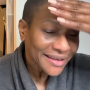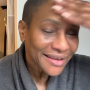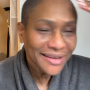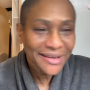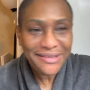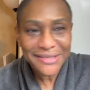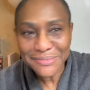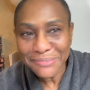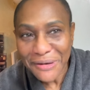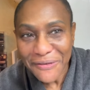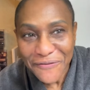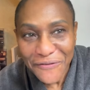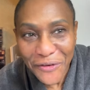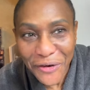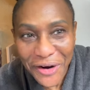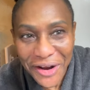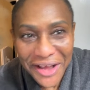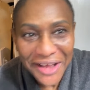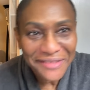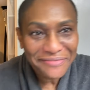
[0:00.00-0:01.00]
It's my
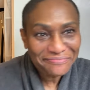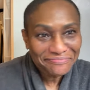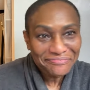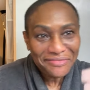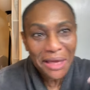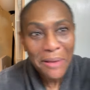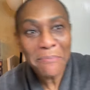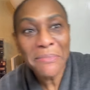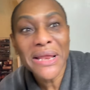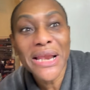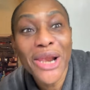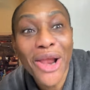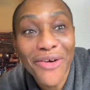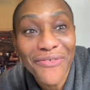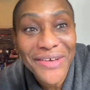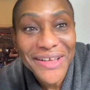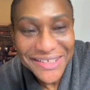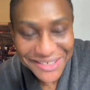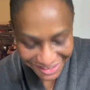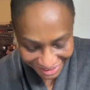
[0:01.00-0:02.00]
forehead. Me love
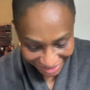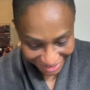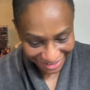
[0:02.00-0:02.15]
it.